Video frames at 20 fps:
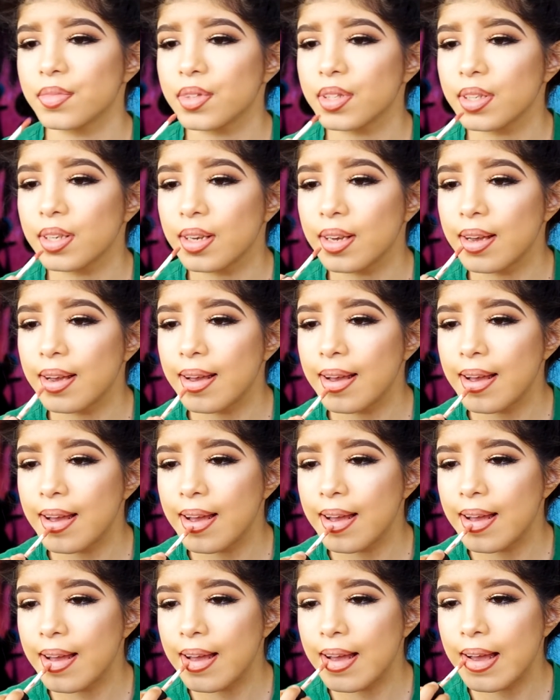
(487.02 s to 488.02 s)

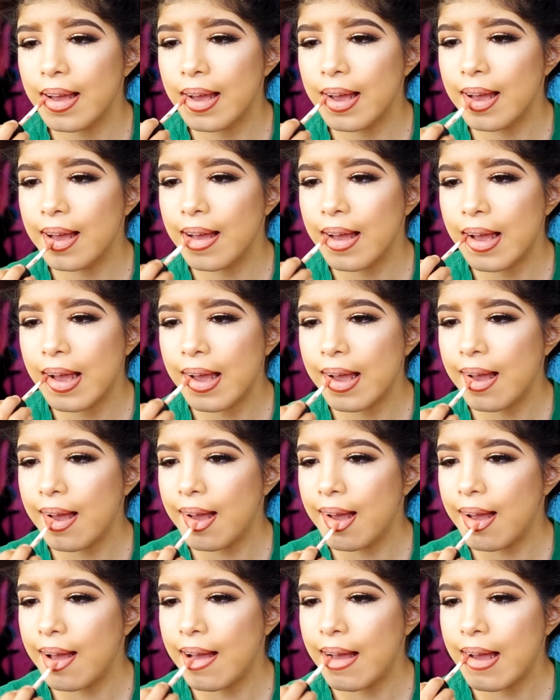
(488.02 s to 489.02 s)

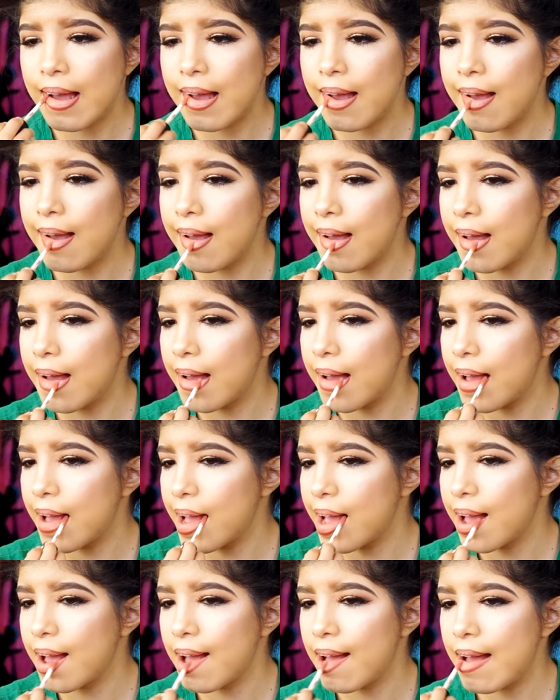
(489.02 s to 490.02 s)

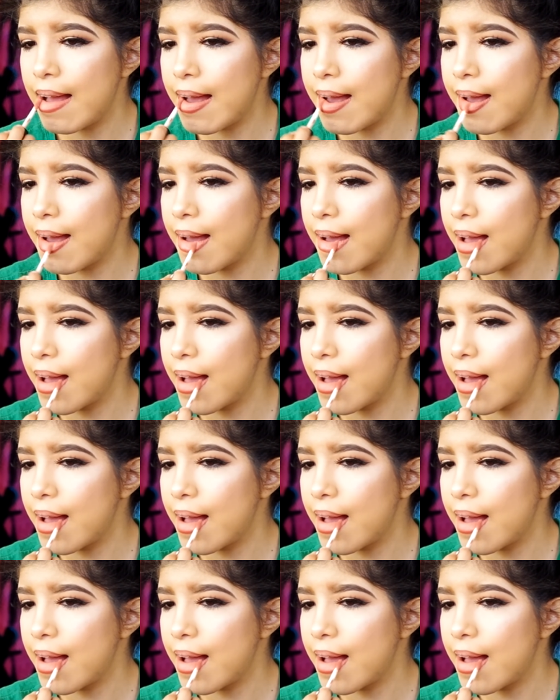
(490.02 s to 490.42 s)
(silence)